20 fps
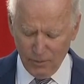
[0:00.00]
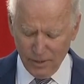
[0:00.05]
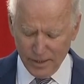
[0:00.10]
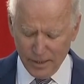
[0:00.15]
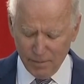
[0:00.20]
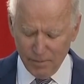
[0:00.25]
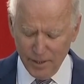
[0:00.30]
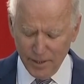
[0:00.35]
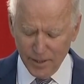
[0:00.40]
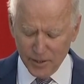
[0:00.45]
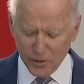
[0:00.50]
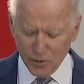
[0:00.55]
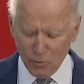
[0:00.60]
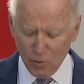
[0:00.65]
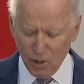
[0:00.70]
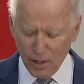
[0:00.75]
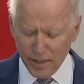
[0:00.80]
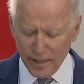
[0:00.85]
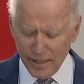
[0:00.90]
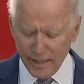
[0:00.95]
We committed to
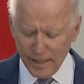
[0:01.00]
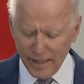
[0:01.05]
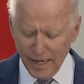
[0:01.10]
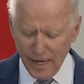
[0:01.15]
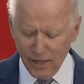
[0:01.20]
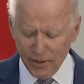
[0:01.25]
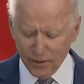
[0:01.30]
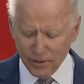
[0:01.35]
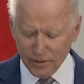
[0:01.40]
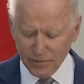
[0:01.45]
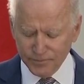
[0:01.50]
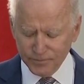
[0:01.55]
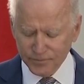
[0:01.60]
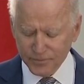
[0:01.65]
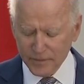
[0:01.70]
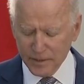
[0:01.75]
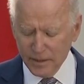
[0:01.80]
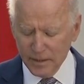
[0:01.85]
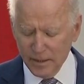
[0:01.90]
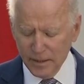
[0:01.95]
working together
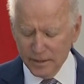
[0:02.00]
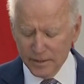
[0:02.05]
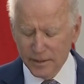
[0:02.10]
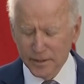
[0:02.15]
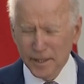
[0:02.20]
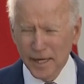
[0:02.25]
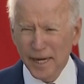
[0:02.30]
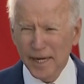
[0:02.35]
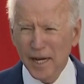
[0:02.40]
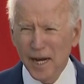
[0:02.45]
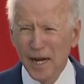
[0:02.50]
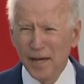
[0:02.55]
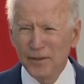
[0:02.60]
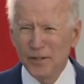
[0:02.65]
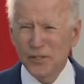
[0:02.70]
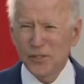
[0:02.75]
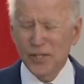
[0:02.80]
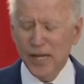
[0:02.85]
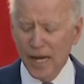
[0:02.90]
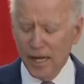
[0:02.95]
take
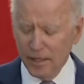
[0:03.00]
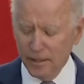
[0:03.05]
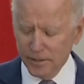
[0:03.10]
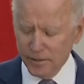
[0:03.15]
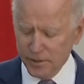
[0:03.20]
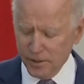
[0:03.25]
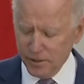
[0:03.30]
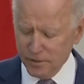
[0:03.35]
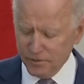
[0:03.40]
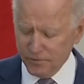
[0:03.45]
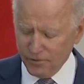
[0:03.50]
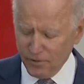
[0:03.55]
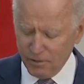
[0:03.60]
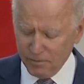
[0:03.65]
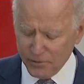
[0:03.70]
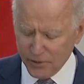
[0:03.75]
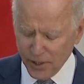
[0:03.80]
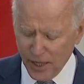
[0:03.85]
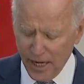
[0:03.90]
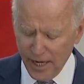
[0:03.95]
on the challenges
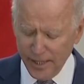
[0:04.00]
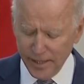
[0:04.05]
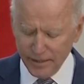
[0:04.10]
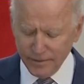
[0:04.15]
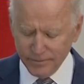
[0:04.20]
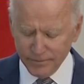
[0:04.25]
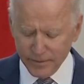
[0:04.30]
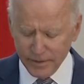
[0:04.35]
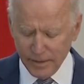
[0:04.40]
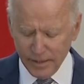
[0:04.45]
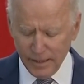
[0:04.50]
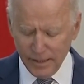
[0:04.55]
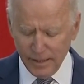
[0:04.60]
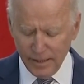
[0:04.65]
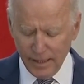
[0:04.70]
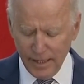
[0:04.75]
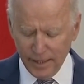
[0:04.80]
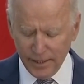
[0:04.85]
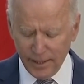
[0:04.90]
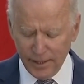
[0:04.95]
from China
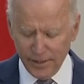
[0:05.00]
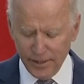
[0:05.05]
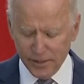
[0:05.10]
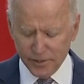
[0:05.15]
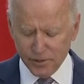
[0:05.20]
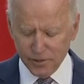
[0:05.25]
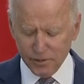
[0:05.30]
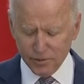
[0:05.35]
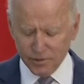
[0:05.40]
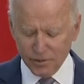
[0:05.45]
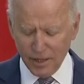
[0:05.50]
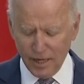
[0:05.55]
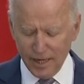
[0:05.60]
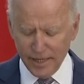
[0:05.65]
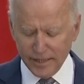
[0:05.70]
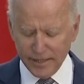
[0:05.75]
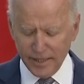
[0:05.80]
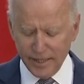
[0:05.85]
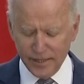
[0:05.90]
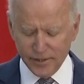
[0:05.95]
and on issues
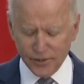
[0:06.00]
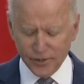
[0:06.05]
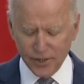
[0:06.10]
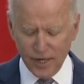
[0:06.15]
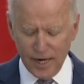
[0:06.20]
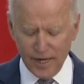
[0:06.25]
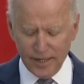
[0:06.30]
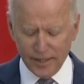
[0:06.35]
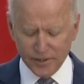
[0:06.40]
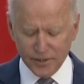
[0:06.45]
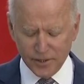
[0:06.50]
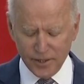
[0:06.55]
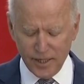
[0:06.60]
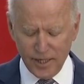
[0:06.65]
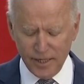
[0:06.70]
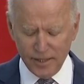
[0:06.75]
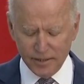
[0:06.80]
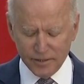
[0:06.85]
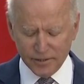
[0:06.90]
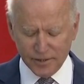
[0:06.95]
like the East China
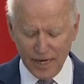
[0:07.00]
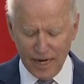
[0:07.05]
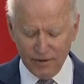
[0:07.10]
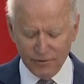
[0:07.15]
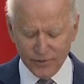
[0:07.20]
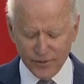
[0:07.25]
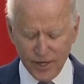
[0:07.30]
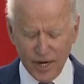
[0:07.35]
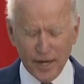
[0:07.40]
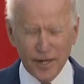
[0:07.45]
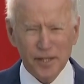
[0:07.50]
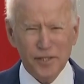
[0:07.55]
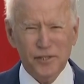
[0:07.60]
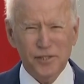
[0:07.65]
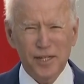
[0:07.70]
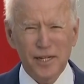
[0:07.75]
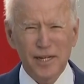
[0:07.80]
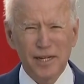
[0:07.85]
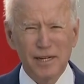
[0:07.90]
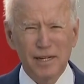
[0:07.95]
Sea, the South China
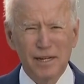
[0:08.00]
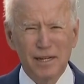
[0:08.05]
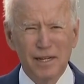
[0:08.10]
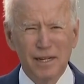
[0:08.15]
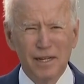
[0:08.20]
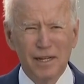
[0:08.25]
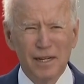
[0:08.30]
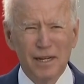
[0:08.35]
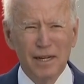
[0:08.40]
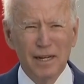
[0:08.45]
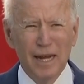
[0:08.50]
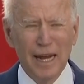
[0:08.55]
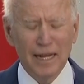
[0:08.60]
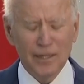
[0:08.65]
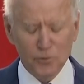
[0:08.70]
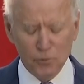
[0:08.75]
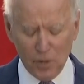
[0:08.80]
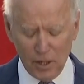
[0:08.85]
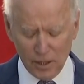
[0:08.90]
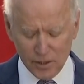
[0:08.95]
Sea,
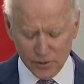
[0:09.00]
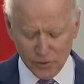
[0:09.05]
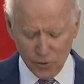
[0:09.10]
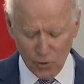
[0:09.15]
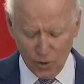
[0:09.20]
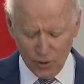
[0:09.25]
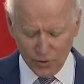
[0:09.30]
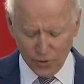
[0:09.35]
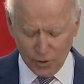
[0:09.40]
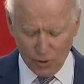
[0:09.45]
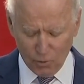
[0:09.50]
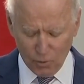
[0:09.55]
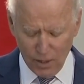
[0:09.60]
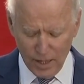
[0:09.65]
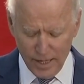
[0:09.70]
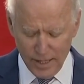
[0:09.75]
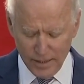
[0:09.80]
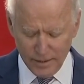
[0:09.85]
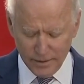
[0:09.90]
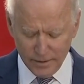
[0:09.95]
as well as North
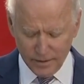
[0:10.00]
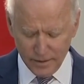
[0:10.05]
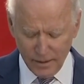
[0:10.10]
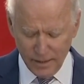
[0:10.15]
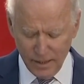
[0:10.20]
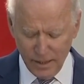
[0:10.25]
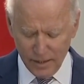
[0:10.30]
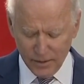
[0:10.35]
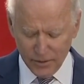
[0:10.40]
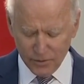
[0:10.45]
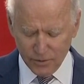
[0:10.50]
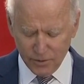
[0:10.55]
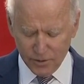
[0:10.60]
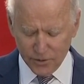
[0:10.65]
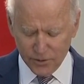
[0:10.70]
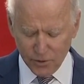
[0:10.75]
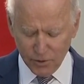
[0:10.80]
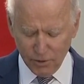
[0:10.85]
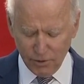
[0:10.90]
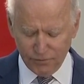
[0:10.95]
Korea, to
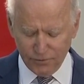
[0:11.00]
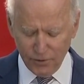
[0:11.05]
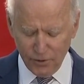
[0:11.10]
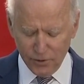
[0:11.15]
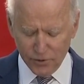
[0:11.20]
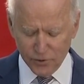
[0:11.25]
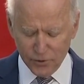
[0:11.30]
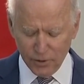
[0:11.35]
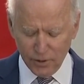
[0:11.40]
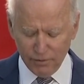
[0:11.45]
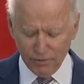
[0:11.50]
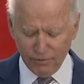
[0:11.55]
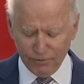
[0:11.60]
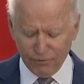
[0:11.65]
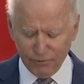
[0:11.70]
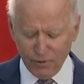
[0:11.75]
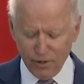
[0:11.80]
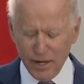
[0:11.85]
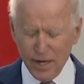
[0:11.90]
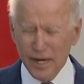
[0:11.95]
ensure a future of a
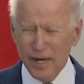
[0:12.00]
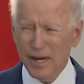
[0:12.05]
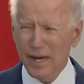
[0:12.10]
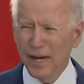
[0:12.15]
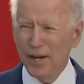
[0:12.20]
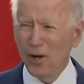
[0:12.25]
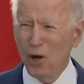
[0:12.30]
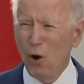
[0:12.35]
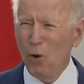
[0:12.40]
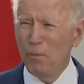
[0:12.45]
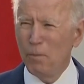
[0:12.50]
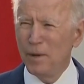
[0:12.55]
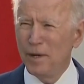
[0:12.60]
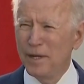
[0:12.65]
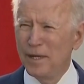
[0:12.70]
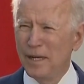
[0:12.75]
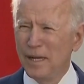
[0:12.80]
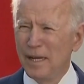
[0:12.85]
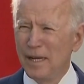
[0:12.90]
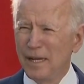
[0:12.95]
free and
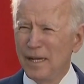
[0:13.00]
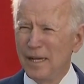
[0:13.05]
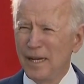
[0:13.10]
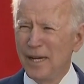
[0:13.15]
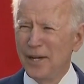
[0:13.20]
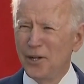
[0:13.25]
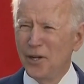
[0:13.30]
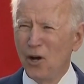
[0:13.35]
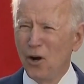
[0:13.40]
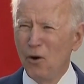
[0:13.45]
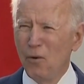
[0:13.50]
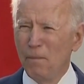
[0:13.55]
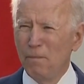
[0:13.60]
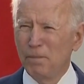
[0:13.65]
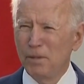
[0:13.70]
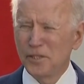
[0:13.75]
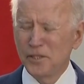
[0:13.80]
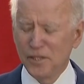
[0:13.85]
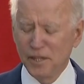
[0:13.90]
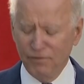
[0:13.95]
open Indo
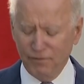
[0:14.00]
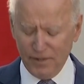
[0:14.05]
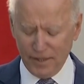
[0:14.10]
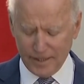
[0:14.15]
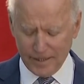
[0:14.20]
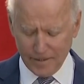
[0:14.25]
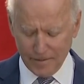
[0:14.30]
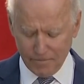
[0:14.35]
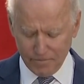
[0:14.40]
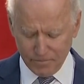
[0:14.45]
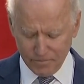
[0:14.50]
Pacific.